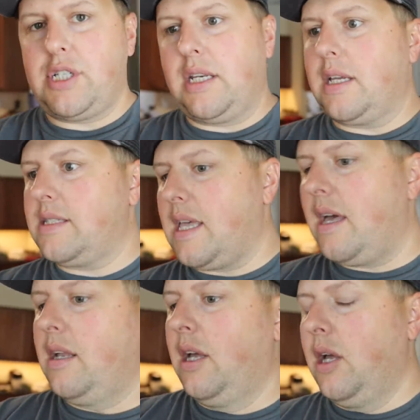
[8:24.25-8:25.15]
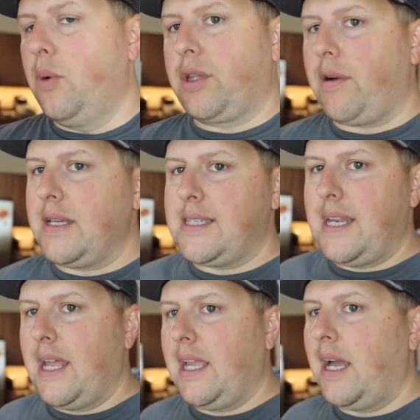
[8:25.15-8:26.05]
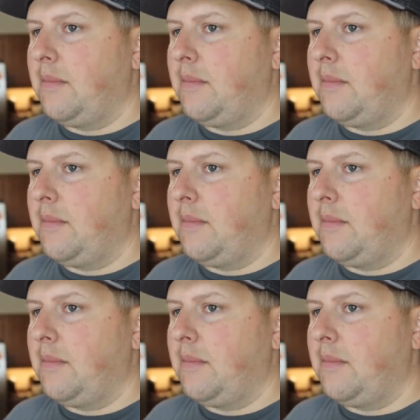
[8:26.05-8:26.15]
she does that with Crazy Nanny.